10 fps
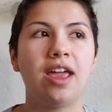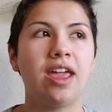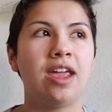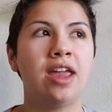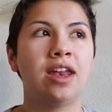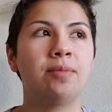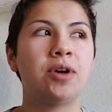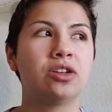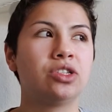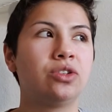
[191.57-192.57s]
And I'm
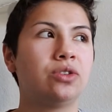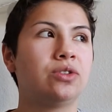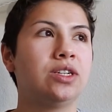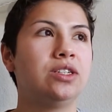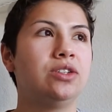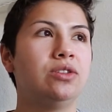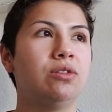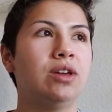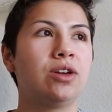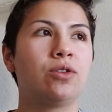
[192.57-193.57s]
also going
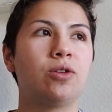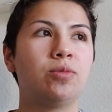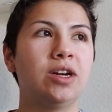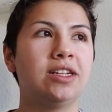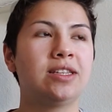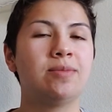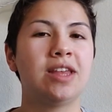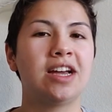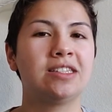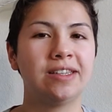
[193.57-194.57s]
to incorporate some of
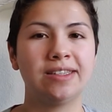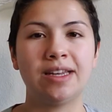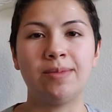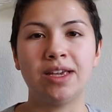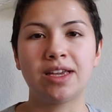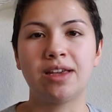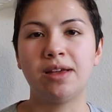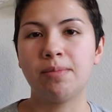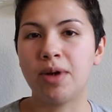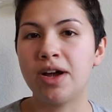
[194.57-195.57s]
that systemic
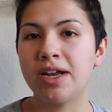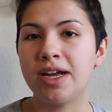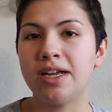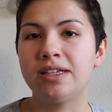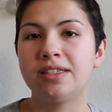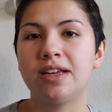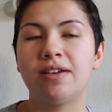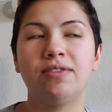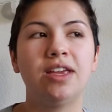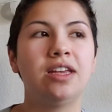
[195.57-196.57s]
bonide
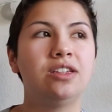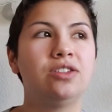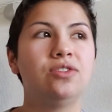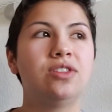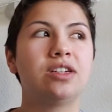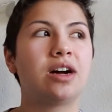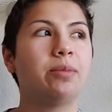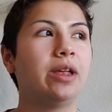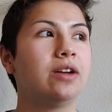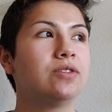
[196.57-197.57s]
stuff into the
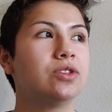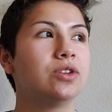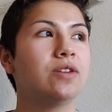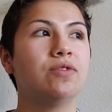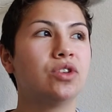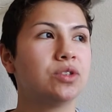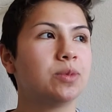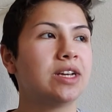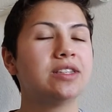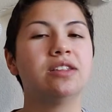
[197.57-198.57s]
top layer of soil of those
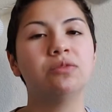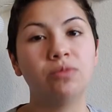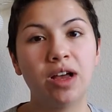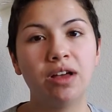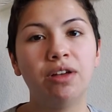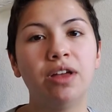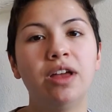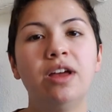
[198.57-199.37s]
plants as well